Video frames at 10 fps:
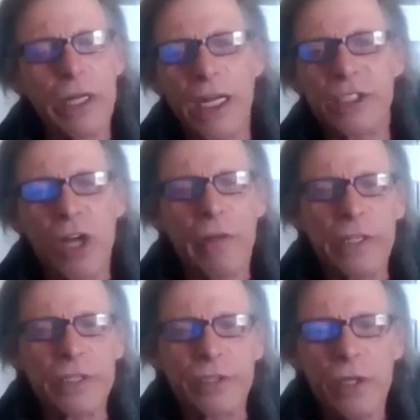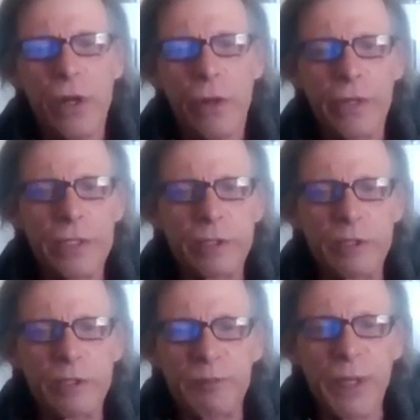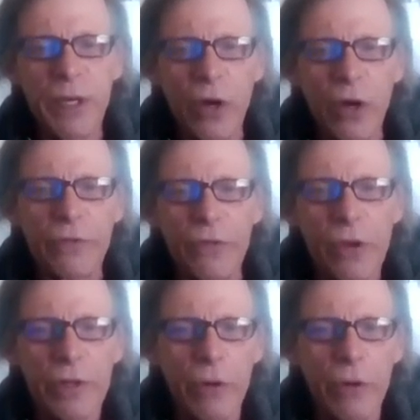and I saw these spirits.